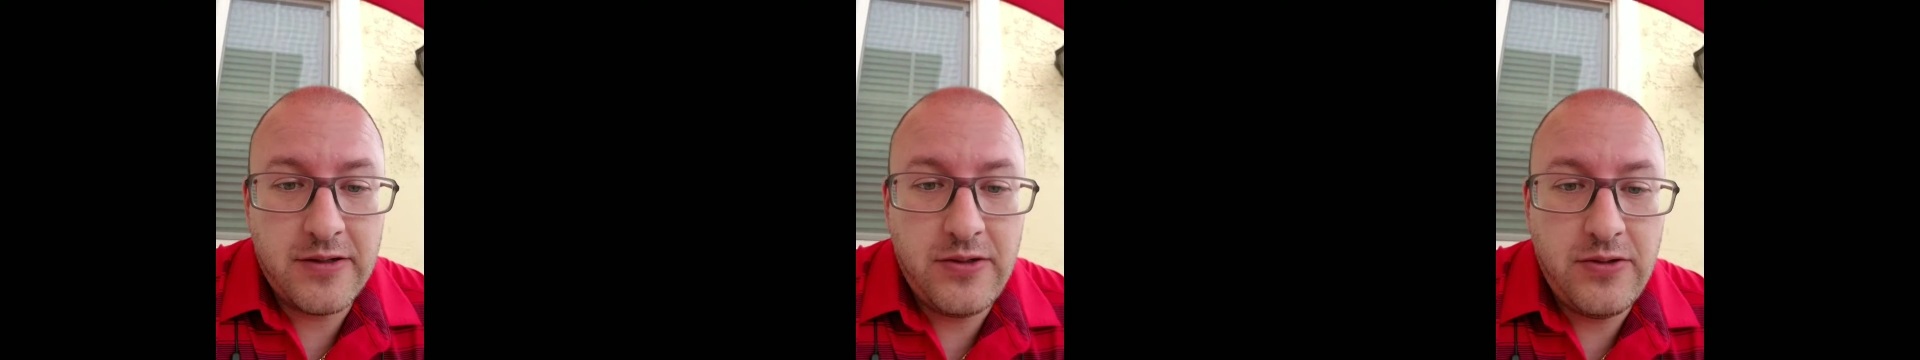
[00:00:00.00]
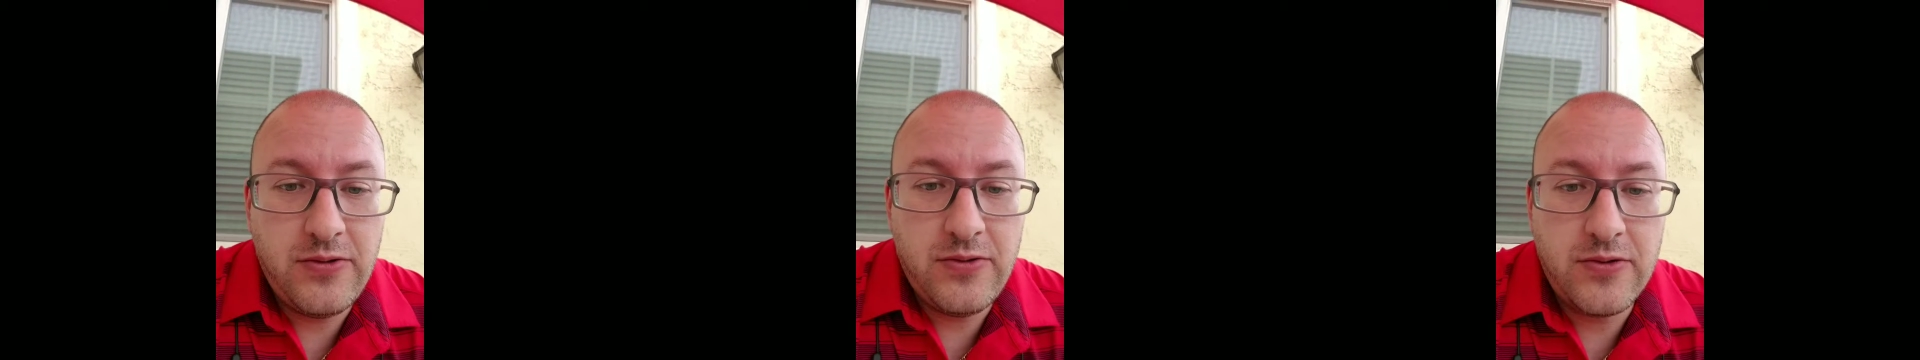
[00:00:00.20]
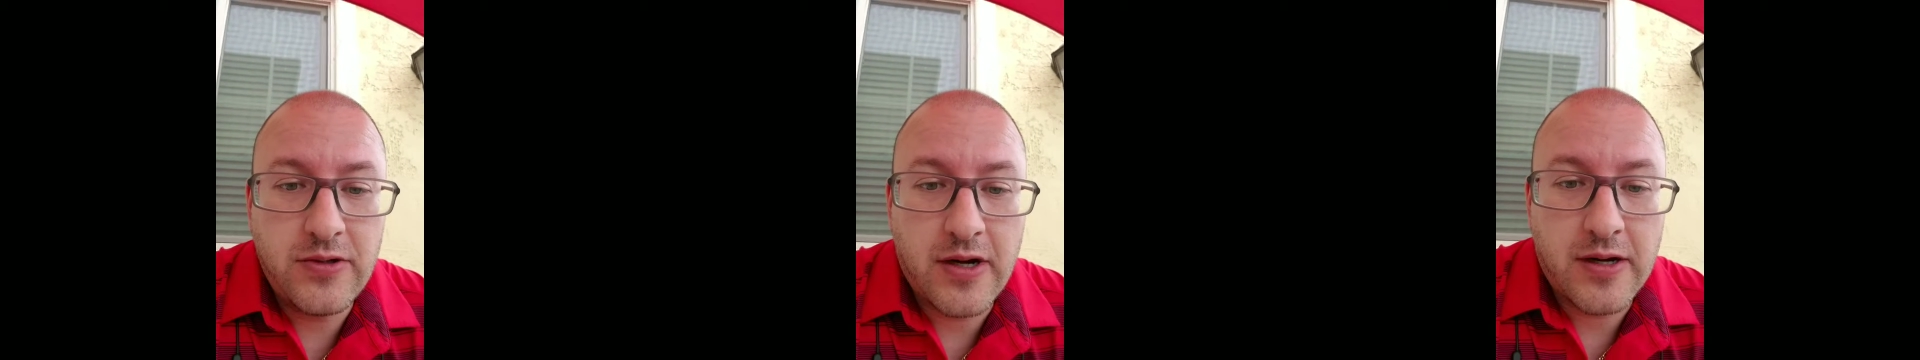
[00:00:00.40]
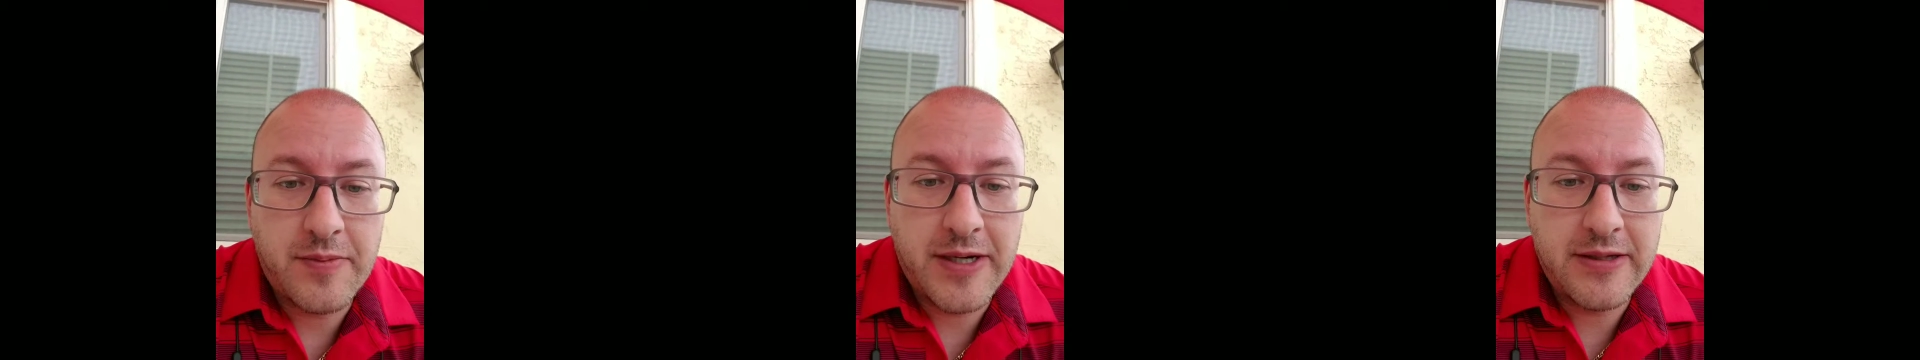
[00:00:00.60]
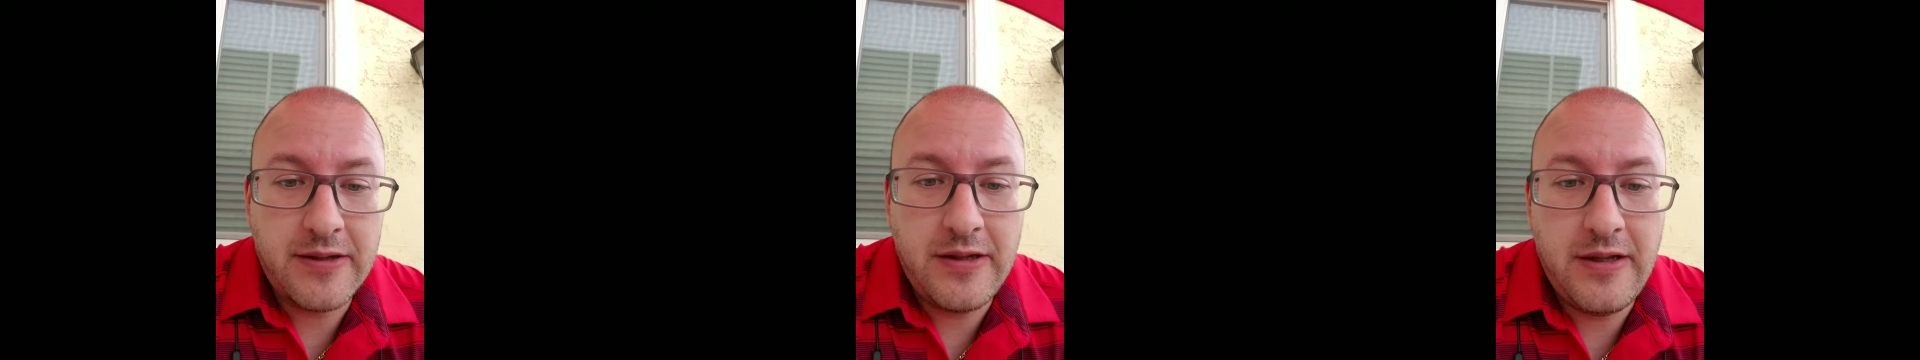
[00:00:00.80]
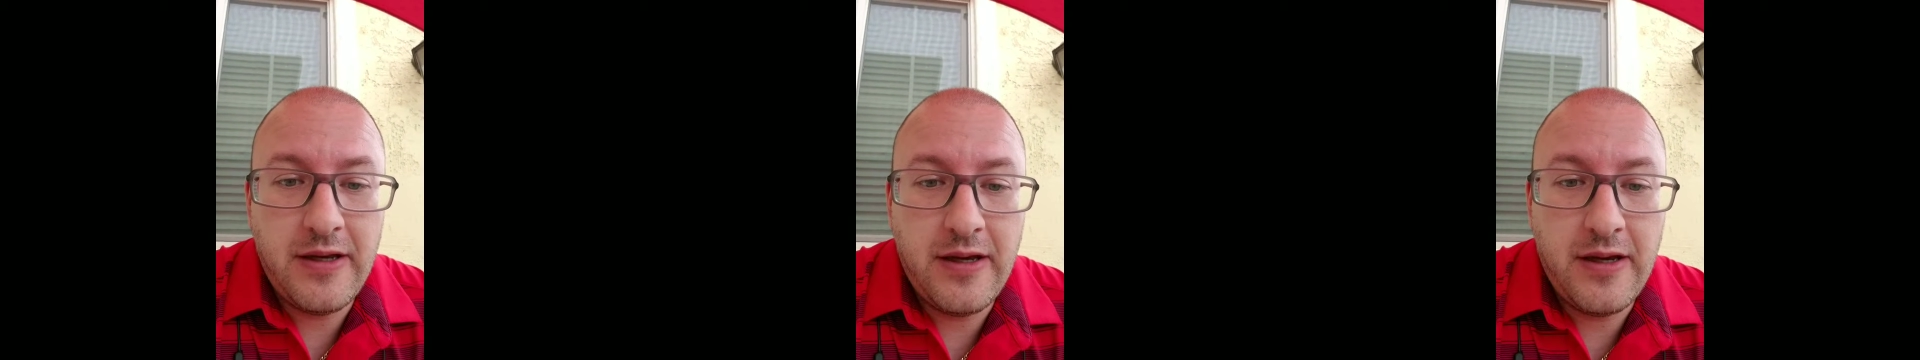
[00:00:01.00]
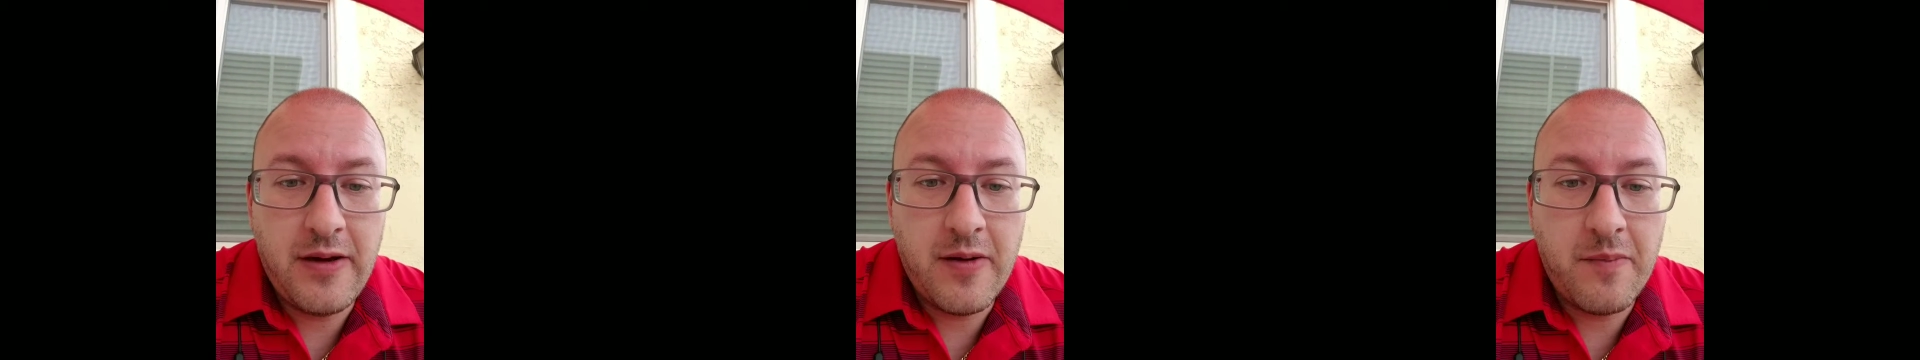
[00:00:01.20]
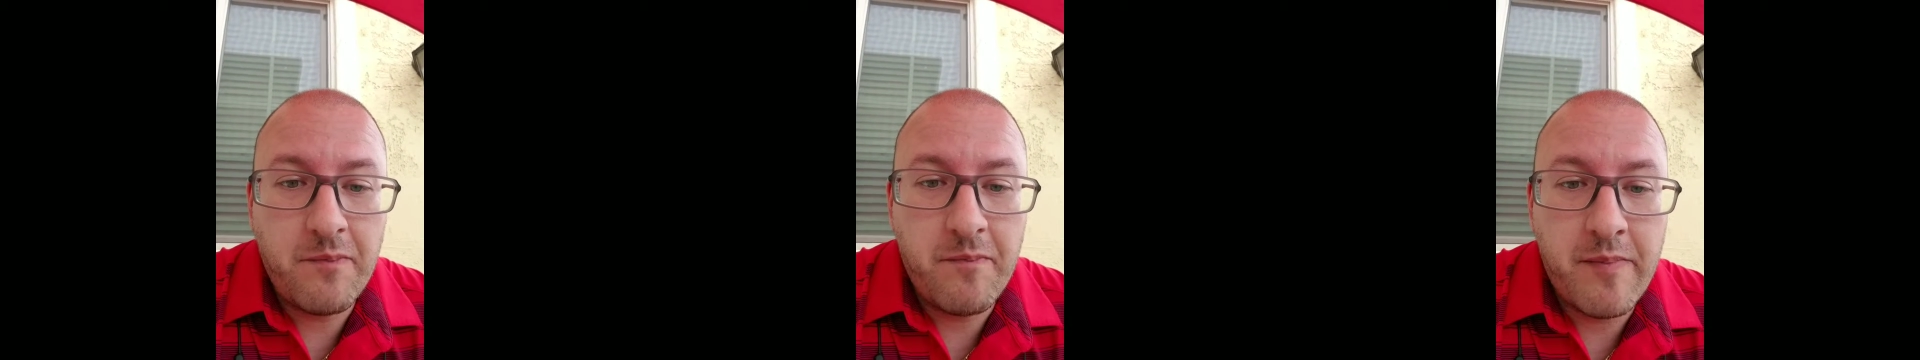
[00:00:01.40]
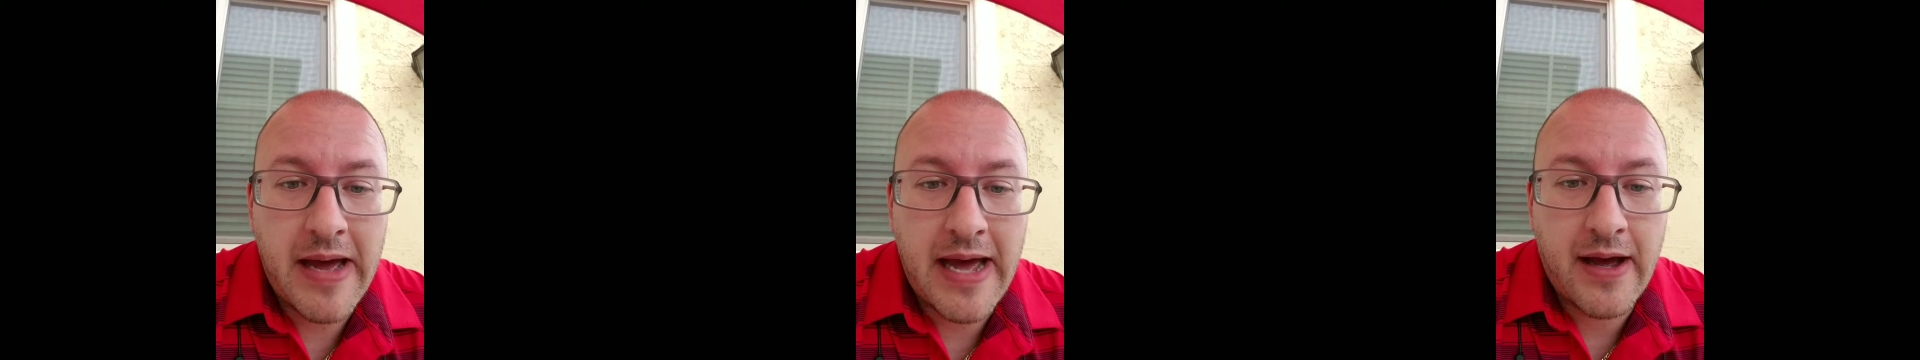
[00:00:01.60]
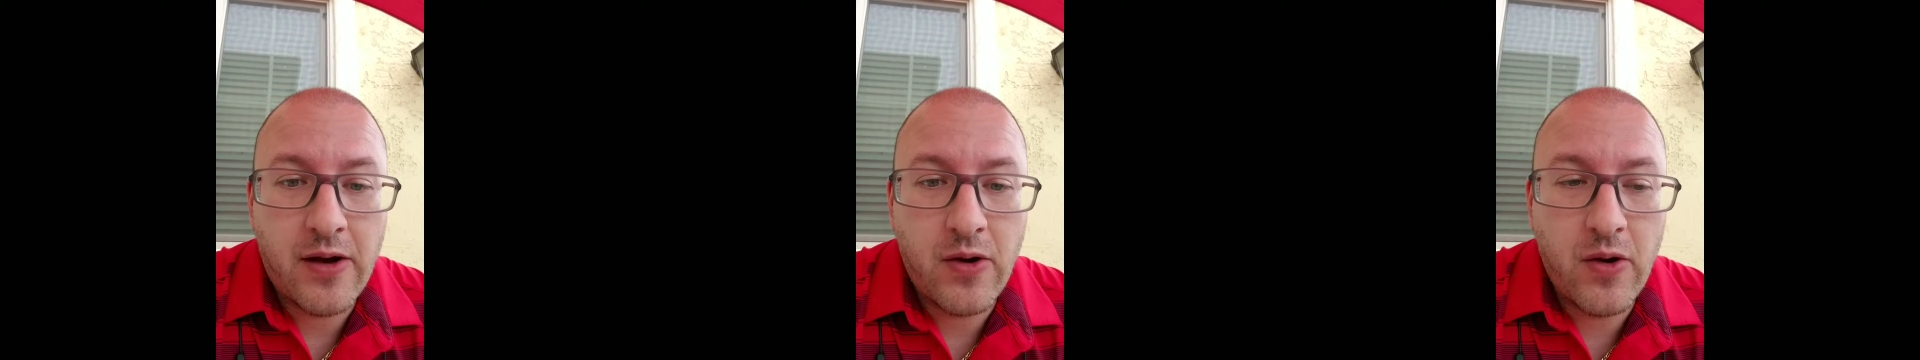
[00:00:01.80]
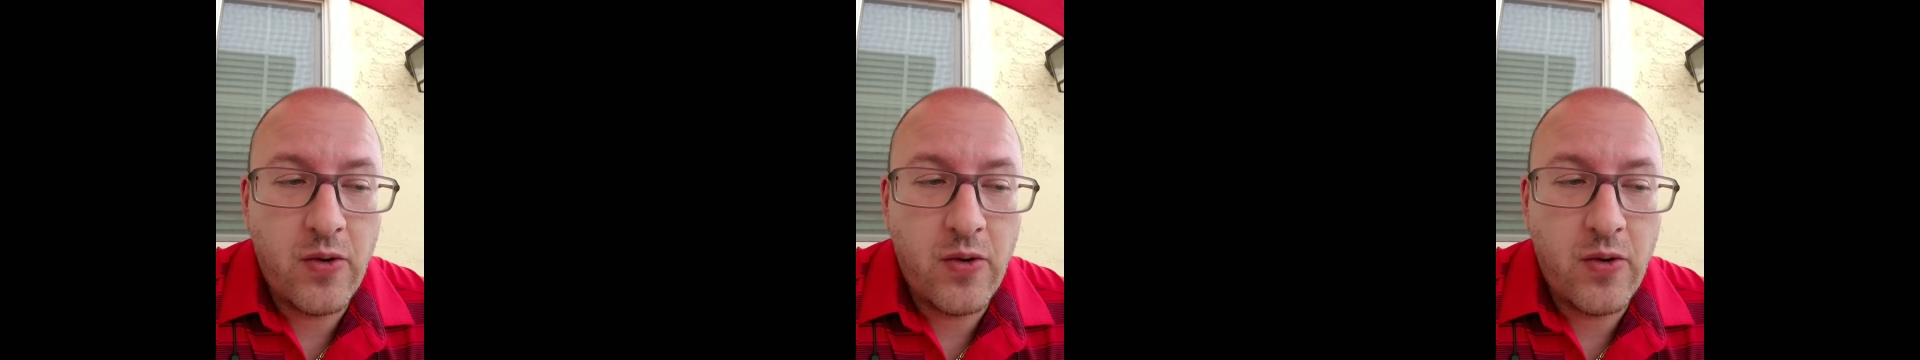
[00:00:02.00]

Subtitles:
to talk about the Mac